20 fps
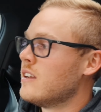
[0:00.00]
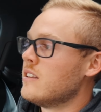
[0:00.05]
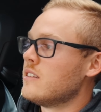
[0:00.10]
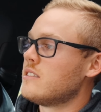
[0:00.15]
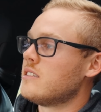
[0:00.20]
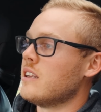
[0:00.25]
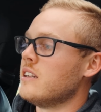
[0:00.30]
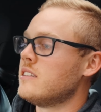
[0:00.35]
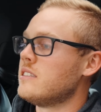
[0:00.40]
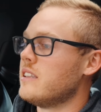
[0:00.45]

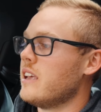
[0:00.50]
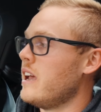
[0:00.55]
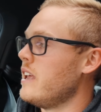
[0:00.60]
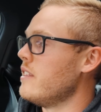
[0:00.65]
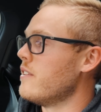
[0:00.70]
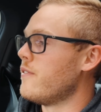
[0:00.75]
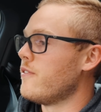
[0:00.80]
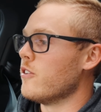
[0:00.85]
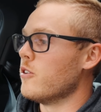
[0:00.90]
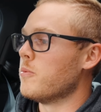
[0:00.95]
Since
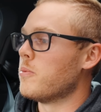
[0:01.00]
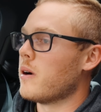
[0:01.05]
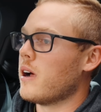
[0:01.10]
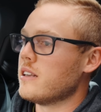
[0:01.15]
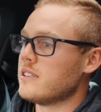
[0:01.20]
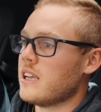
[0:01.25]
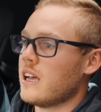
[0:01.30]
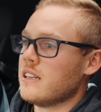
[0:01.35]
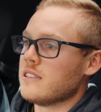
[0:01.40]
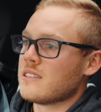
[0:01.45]
then the fuel
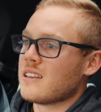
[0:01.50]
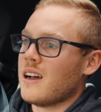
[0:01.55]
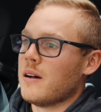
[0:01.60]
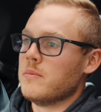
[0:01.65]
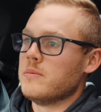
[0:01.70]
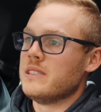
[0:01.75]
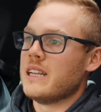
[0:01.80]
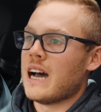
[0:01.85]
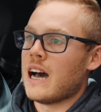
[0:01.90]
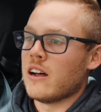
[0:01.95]
price has
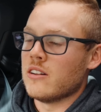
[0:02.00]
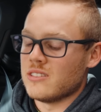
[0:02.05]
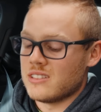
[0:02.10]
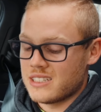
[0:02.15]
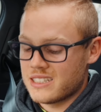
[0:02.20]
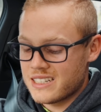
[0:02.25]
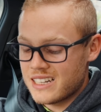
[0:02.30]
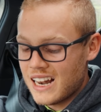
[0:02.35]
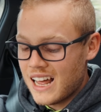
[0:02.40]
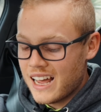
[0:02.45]
come down
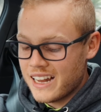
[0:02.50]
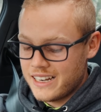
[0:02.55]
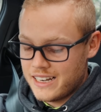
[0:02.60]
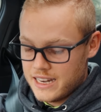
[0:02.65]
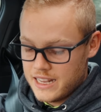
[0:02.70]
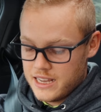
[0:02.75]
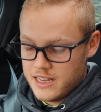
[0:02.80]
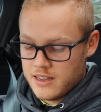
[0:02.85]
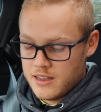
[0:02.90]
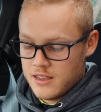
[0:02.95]

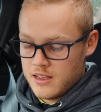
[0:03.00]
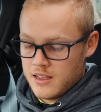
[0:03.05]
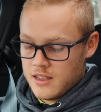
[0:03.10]
slightly.